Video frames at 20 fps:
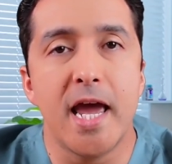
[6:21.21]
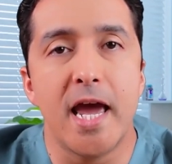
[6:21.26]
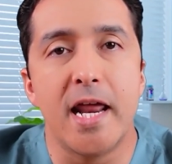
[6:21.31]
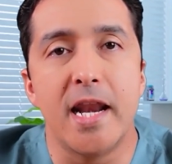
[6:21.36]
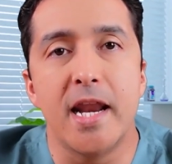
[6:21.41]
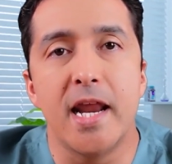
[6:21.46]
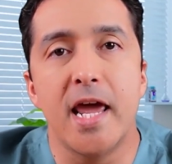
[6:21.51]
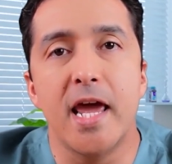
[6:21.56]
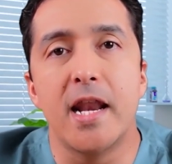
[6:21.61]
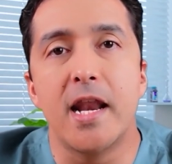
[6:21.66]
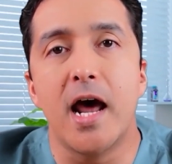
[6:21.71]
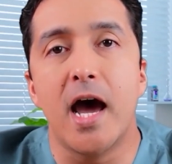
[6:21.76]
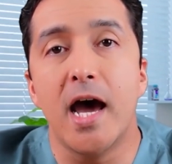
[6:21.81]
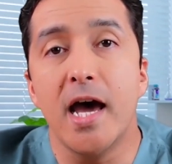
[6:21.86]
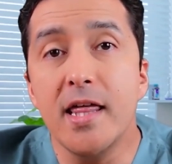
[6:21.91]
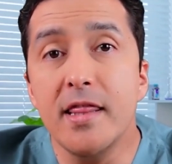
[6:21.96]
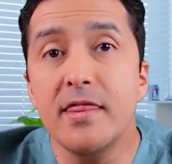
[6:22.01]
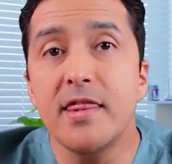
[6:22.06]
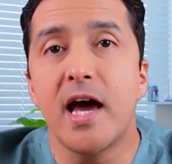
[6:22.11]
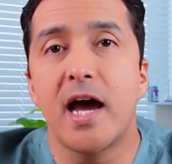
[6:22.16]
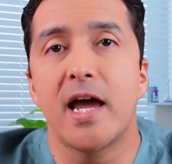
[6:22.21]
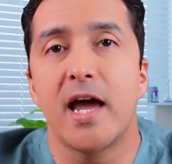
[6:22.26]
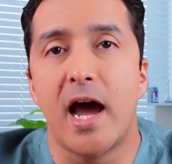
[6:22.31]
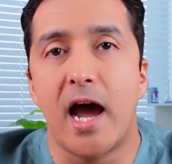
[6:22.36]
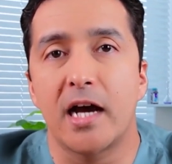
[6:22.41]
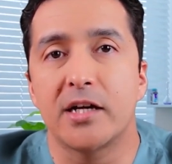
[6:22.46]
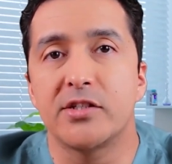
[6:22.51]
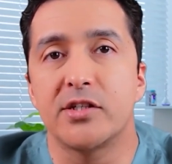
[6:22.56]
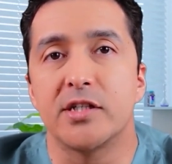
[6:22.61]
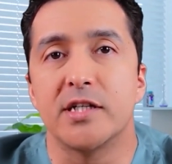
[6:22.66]
and an
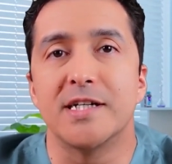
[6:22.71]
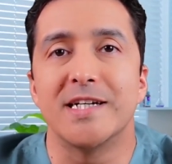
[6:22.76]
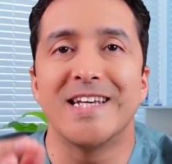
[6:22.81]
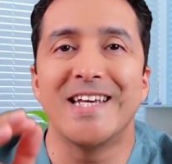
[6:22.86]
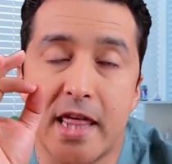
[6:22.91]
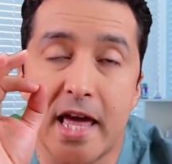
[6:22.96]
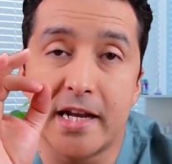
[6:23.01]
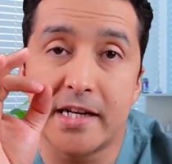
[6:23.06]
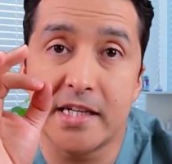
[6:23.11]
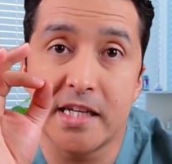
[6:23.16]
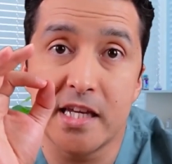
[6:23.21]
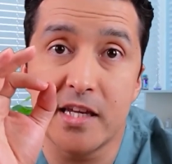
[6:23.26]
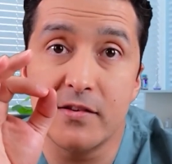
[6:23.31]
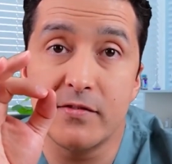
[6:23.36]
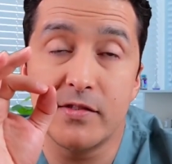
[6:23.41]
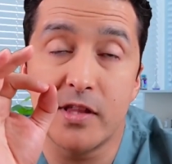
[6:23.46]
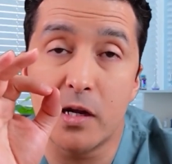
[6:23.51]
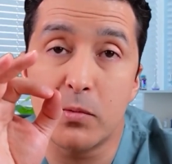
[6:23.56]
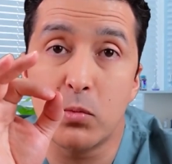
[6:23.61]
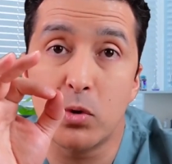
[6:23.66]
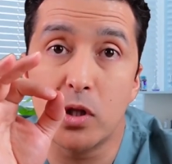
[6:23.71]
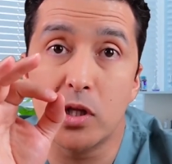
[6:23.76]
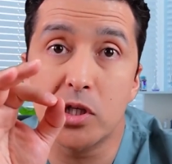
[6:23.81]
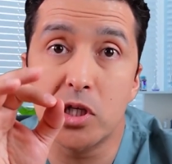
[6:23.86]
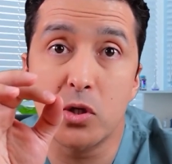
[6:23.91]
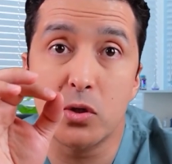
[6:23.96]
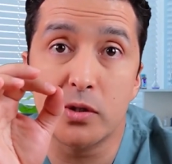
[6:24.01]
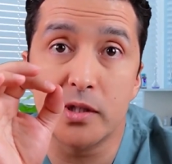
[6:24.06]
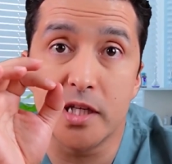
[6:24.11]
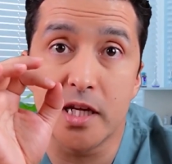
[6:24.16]
antioxidant that give that
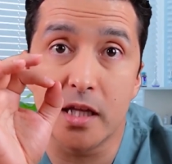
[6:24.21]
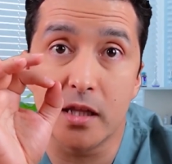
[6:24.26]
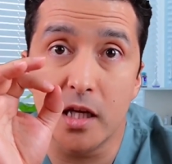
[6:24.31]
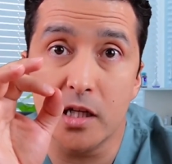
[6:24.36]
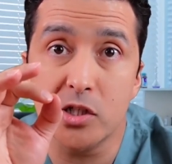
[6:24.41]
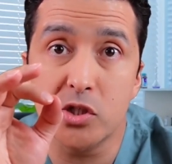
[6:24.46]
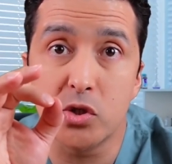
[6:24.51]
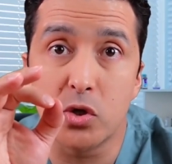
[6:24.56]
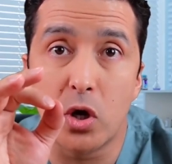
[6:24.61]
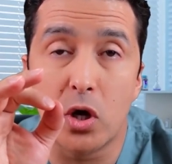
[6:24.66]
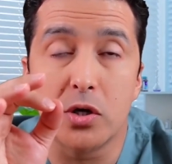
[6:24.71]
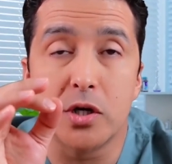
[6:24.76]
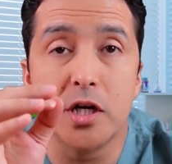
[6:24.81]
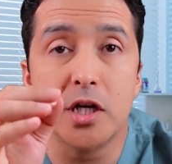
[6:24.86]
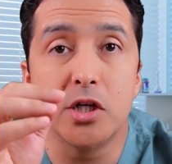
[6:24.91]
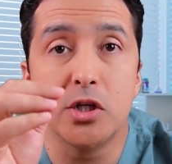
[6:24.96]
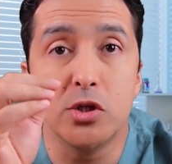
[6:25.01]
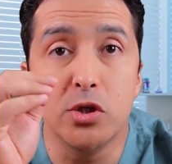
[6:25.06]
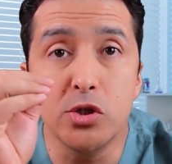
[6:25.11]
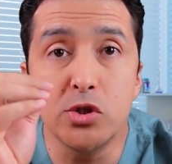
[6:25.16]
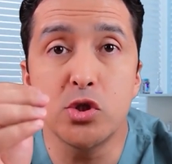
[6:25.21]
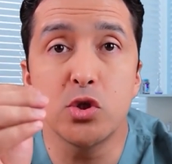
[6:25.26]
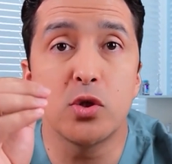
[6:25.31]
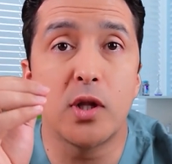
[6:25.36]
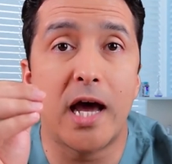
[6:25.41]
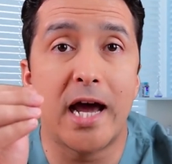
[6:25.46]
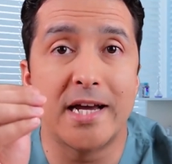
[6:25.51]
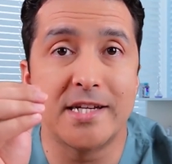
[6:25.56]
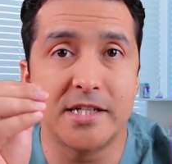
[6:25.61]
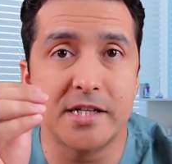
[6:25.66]
molecule the electron,
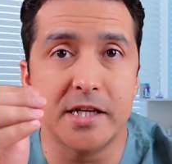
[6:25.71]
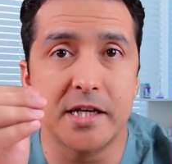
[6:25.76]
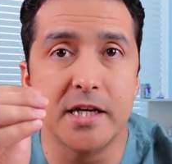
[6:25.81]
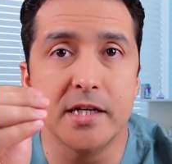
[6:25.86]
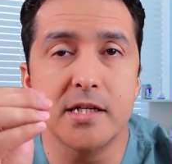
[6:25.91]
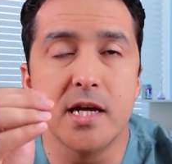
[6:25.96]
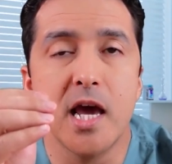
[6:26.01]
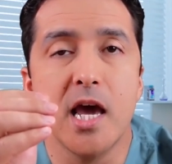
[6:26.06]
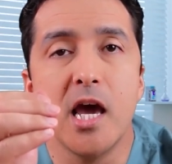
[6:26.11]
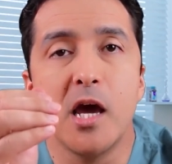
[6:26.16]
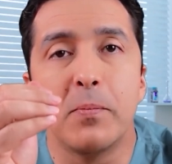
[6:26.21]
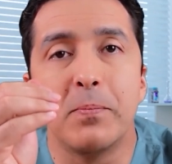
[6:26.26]
neutralizing it,